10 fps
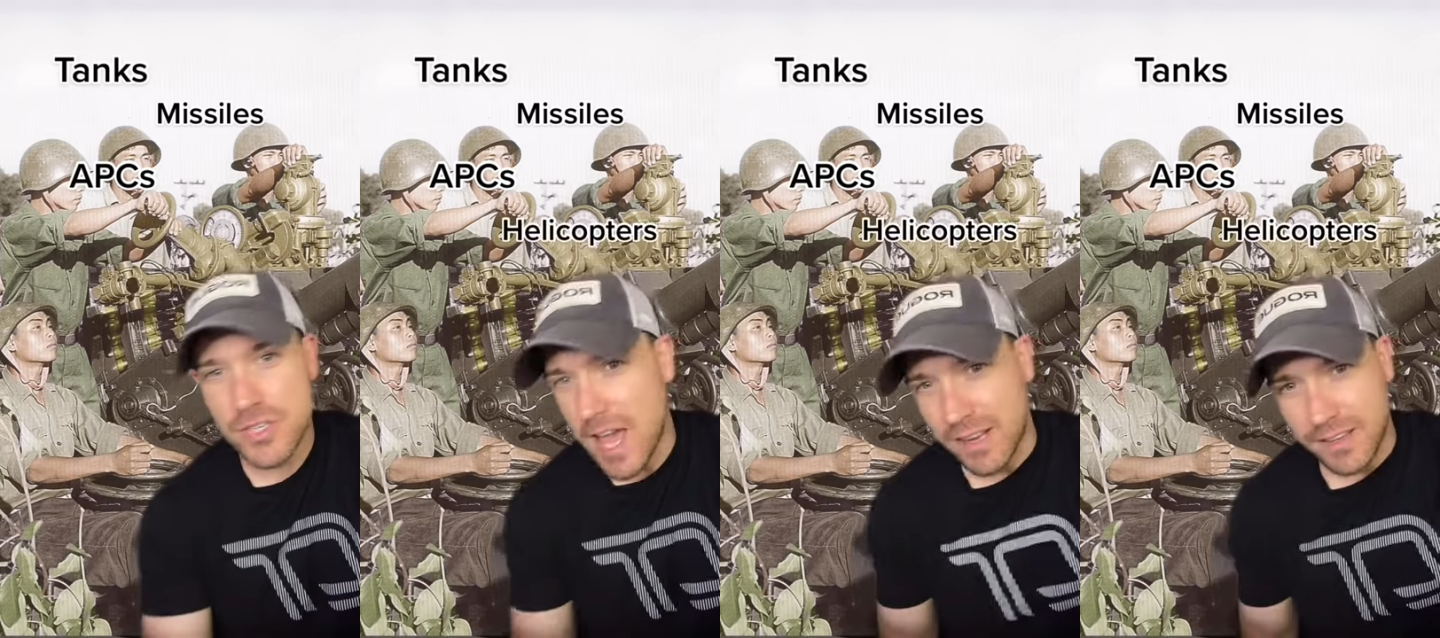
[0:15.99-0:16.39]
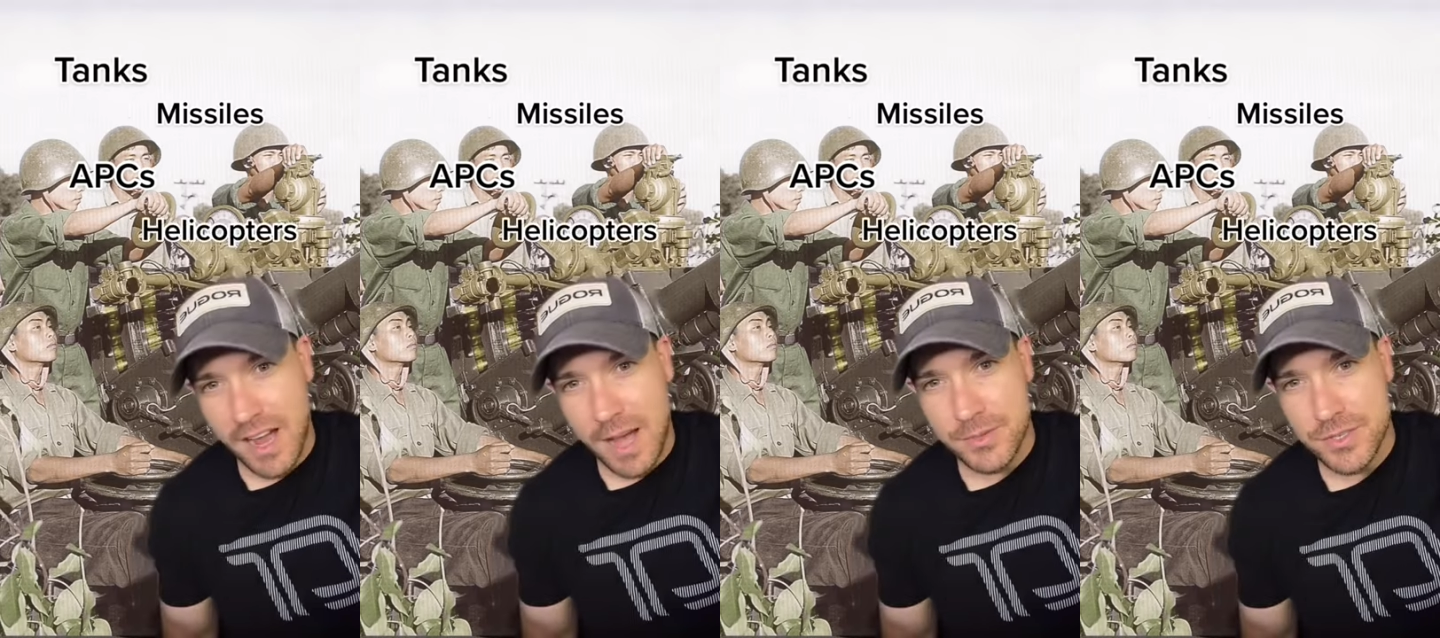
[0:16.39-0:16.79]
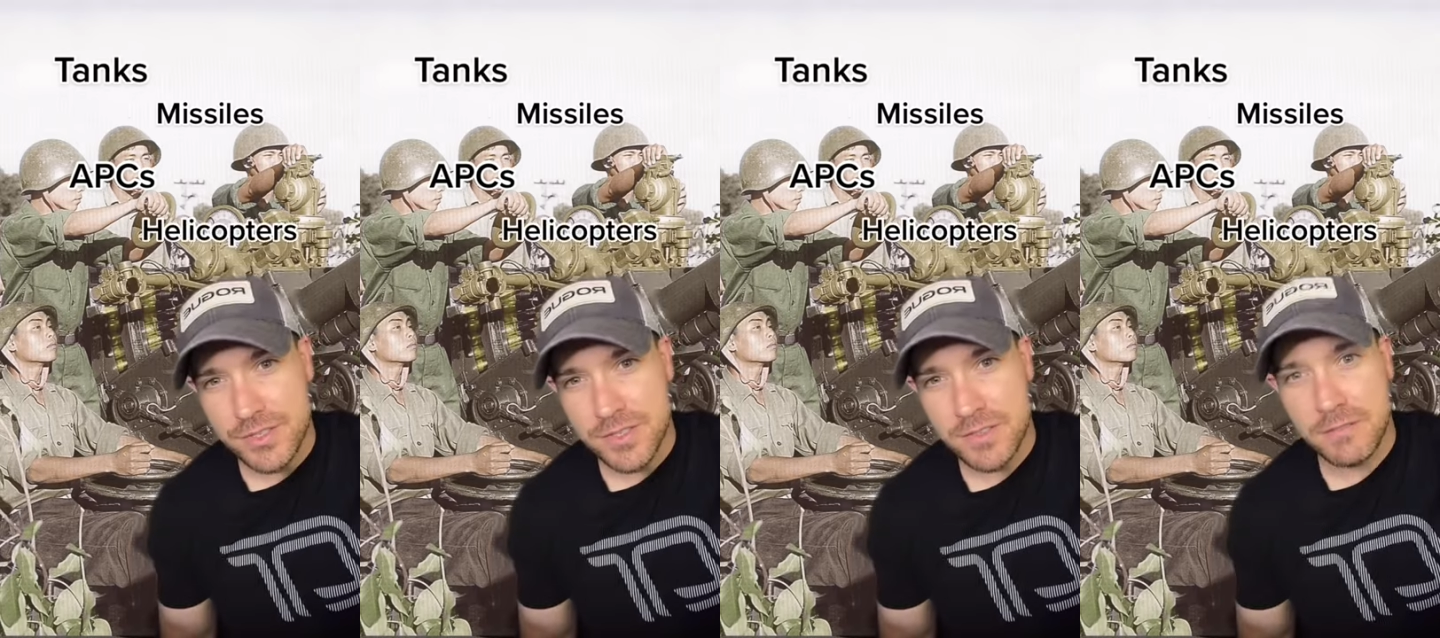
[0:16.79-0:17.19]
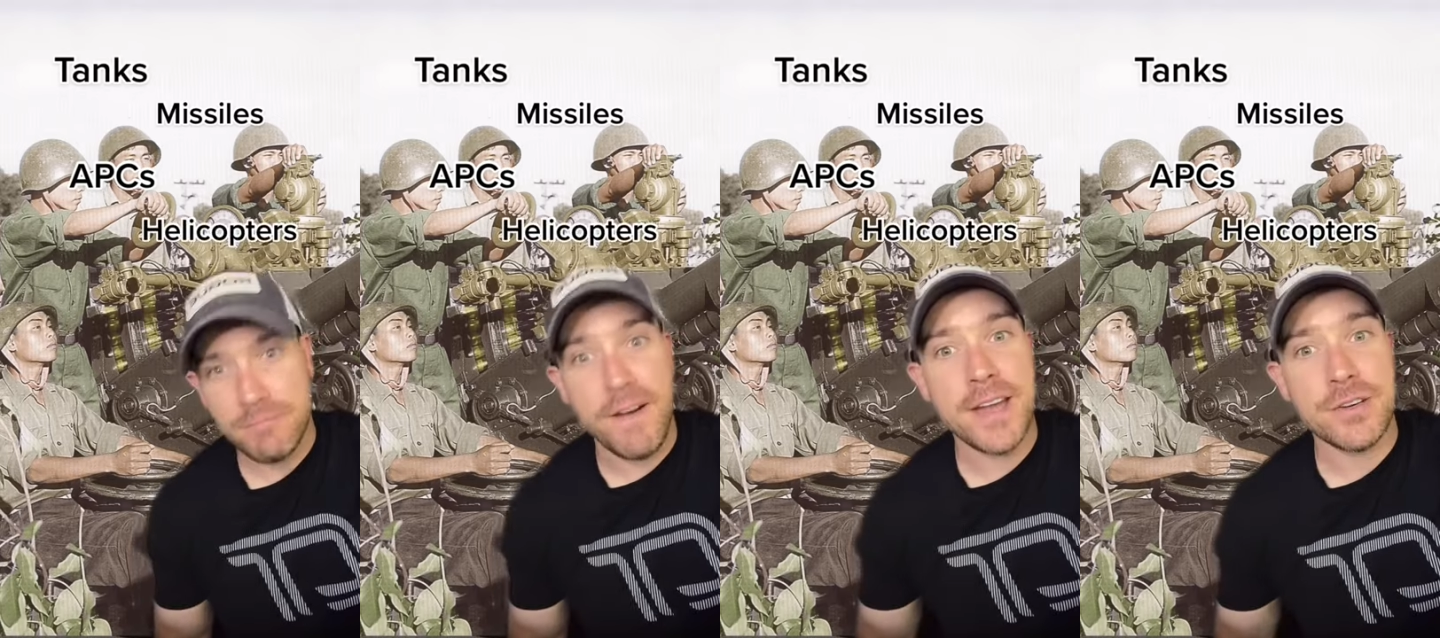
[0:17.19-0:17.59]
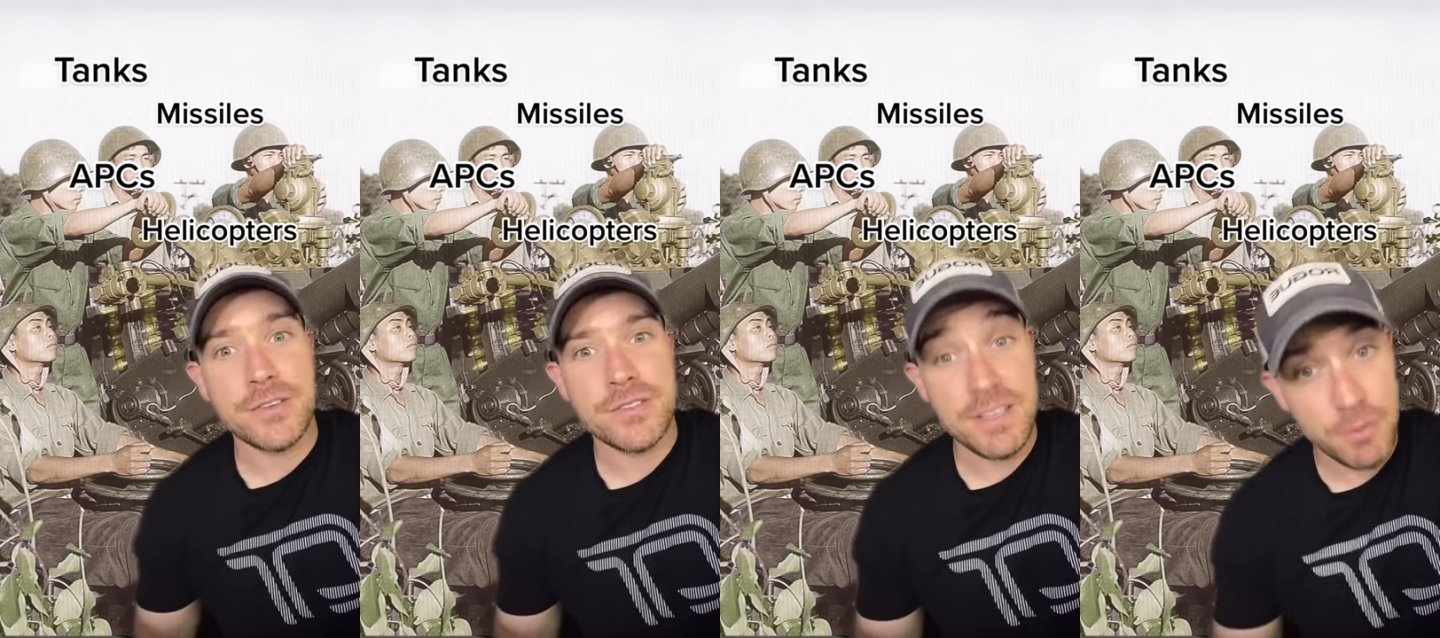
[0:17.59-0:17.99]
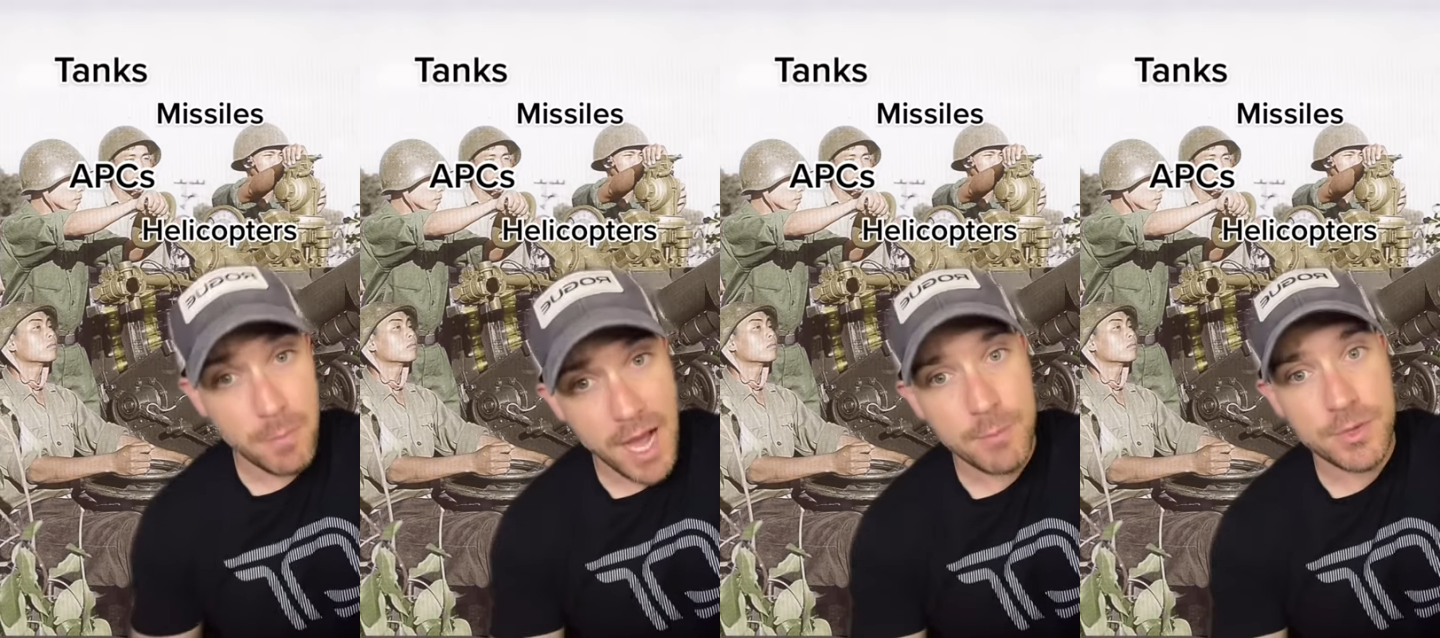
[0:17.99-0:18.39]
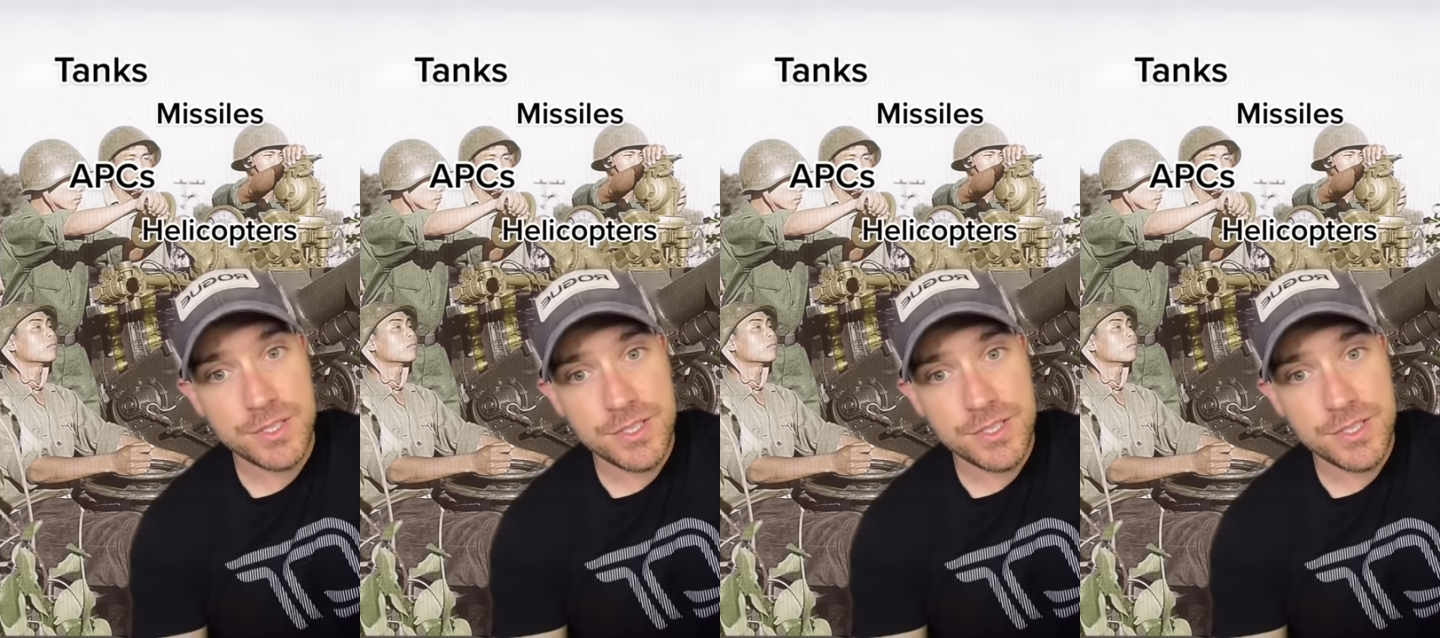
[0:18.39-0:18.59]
helicopters, fighters, even bombers.